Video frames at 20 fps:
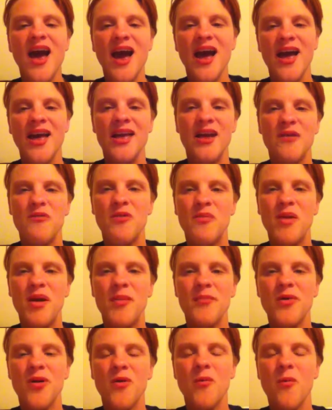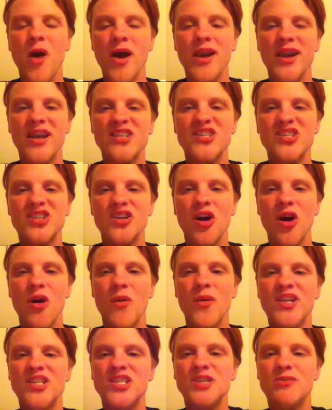I, I, remember wanting to
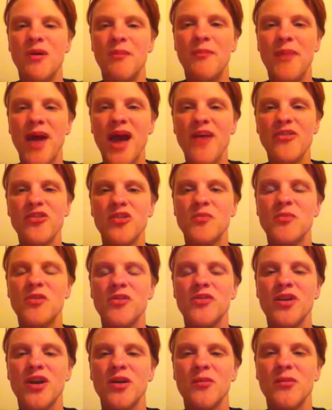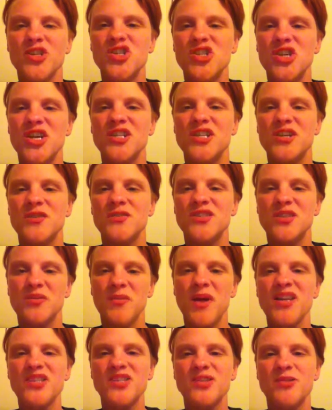go into a bathroom with her when she had used the
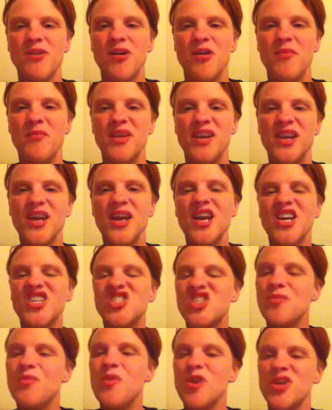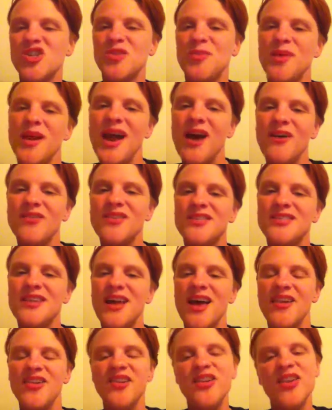restroom, and she pushed me out and
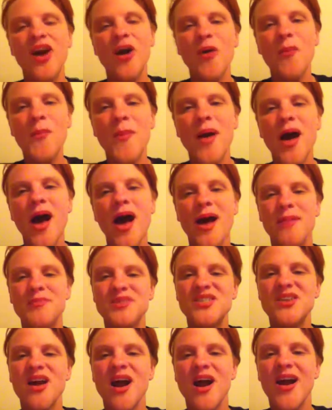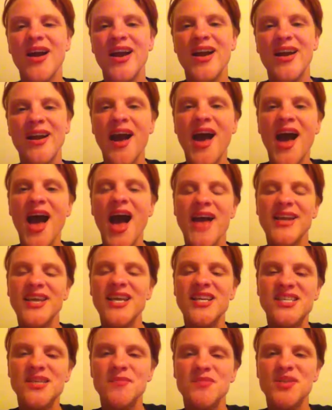said, Nope, I'm sorry, I
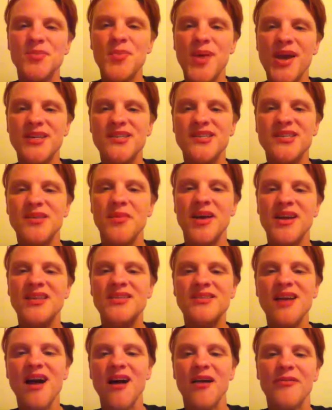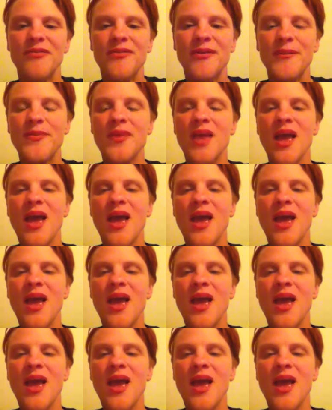need some space to myself.